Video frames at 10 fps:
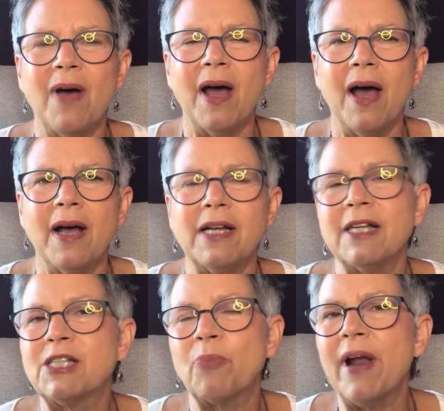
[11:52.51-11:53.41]
uh, a
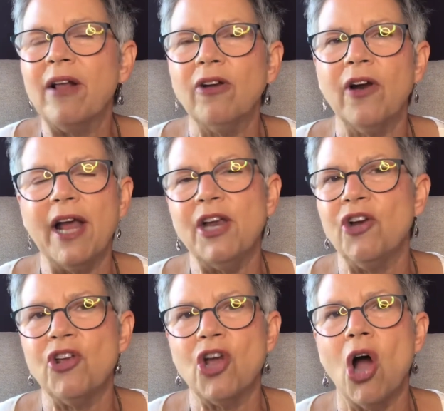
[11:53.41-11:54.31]
sprinkler in
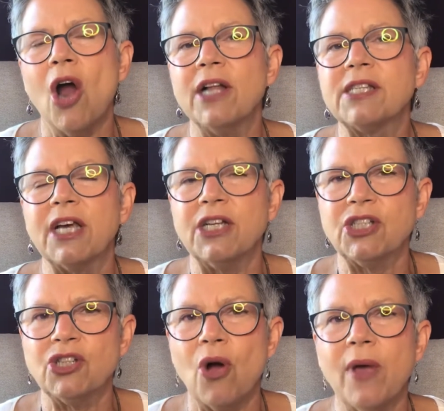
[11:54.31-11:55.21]
your yard, it's gonna
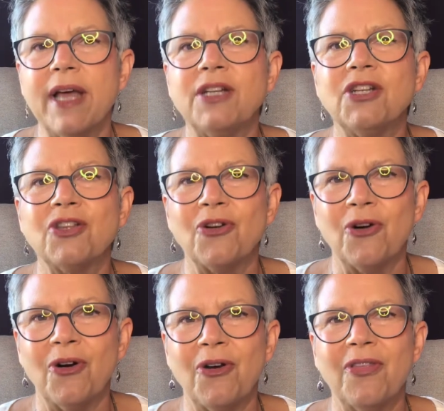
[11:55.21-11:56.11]
soak into the
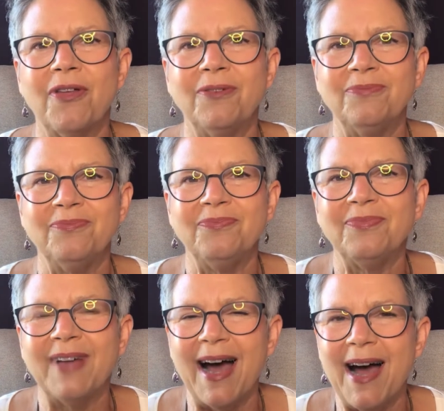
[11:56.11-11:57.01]
earth.
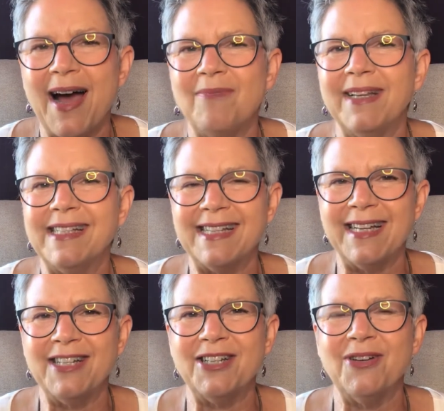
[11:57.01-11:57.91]
I'm
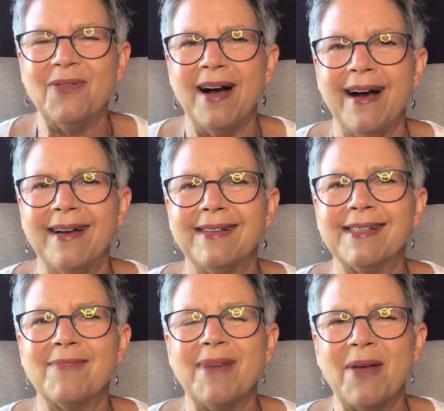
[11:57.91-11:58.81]
listening to uh,
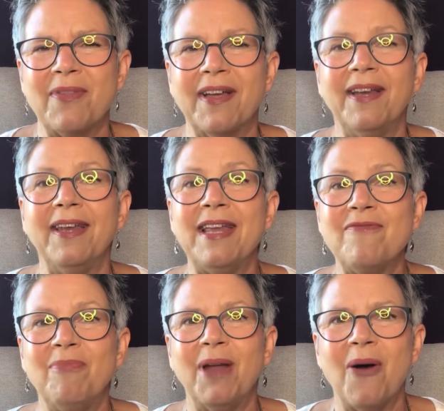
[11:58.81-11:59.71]
somebody with a leaf
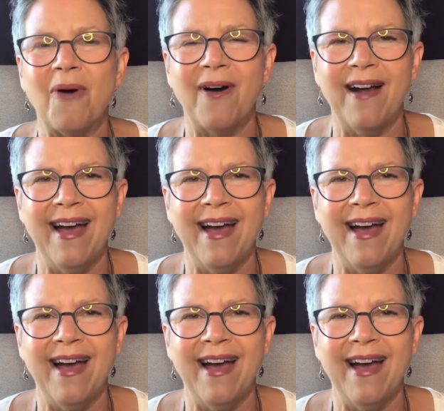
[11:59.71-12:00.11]
blower